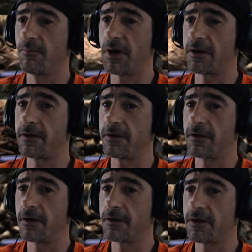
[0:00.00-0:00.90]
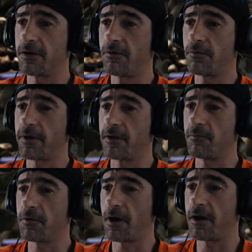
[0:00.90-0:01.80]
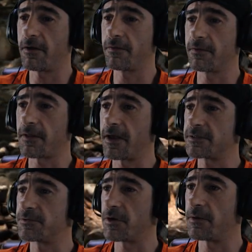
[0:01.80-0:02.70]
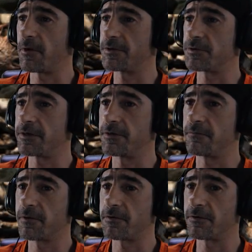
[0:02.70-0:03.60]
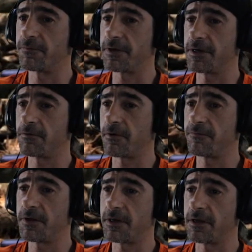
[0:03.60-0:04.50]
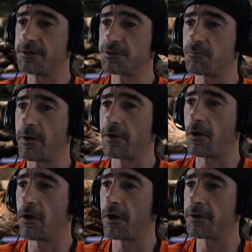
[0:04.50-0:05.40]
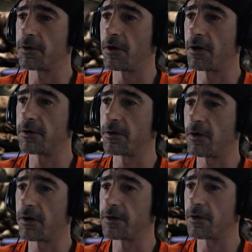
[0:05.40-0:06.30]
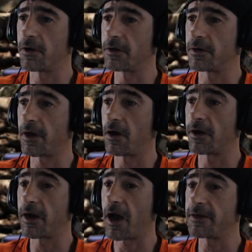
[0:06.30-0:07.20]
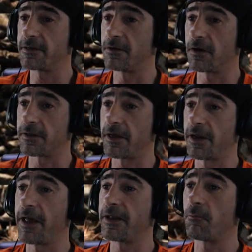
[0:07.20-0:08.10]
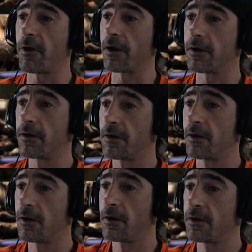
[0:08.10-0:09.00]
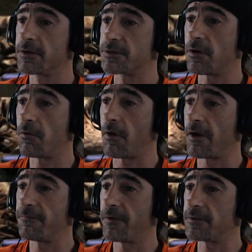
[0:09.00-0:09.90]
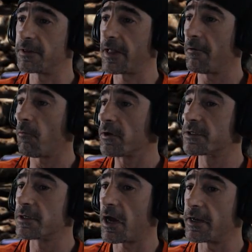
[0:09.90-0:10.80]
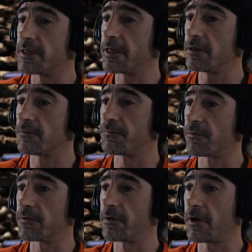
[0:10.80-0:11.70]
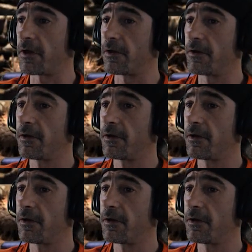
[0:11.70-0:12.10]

But, you know, it, I, the last time I tried to record a video of it, it just went on and on and on and on and on, and I did not get anywhere. So I felt that that wasn't ideal for, uh,